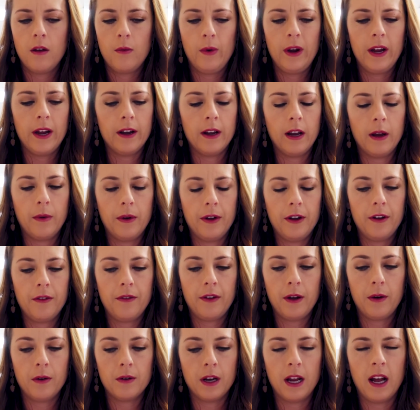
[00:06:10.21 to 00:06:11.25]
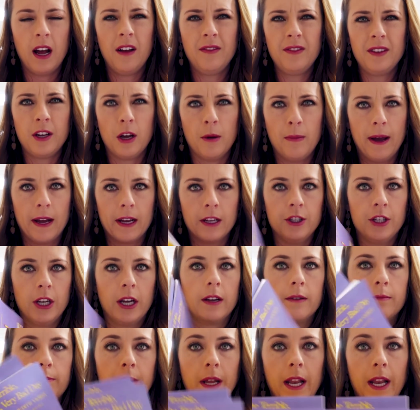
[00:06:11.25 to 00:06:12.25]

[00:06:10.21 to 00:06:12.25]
Weird, I wonder if I order. I'll have to go back and check.